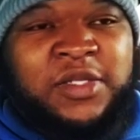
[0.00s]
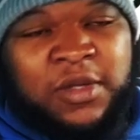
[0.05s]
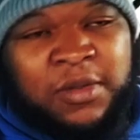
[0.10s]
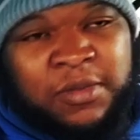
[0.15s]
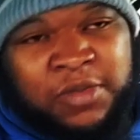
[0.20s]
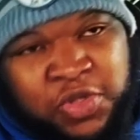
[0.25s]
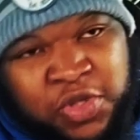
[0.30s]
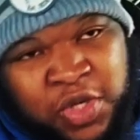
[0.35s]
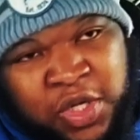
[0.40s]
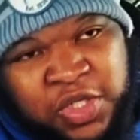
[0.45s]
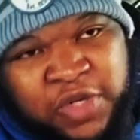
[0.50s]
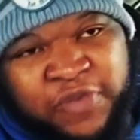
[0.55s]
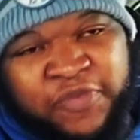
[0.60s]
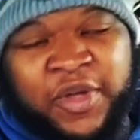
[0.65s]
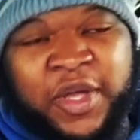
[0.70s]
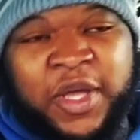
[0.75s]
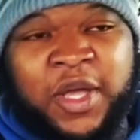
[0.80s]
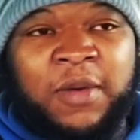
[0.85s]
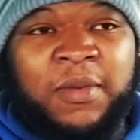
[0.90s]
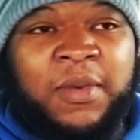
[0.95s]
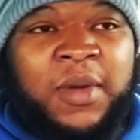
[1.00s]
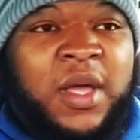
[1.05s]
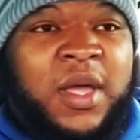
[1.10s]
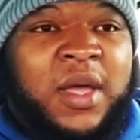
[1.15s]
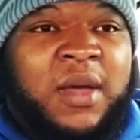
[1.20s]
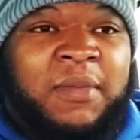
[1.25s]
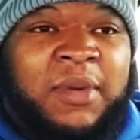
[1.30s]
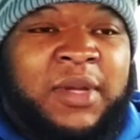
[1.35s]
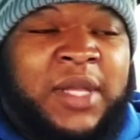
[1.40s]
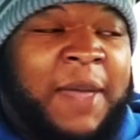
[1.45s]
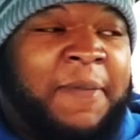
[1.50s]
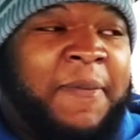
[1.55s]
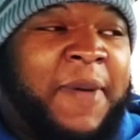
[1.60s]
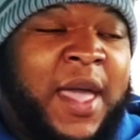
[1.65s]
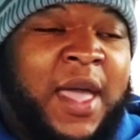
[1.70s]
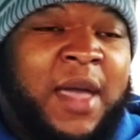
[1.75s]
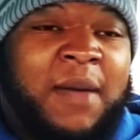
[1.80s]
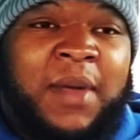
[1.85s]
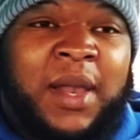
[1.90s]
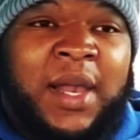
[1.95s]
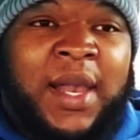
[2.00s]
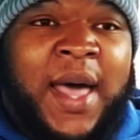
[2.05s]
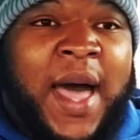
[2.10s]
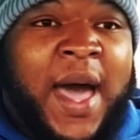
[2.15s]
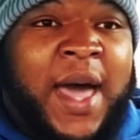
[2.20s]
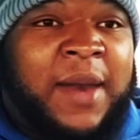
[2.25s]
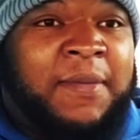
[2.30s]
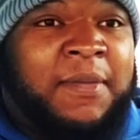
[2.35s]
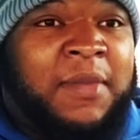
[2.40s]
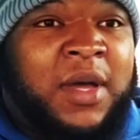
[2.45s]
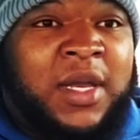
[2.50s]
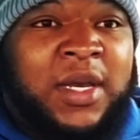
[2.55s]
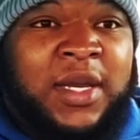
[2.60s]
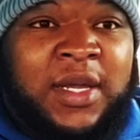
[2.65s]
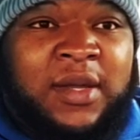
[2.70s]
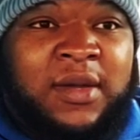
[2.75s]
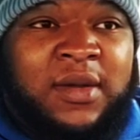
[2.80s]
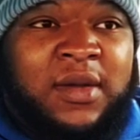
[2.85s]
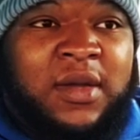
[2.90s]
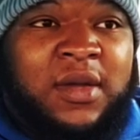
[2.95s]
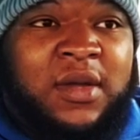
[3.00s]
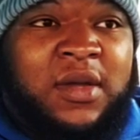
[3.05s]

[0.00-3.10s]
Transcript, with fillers: some structure for him, but they pay him a lot of money,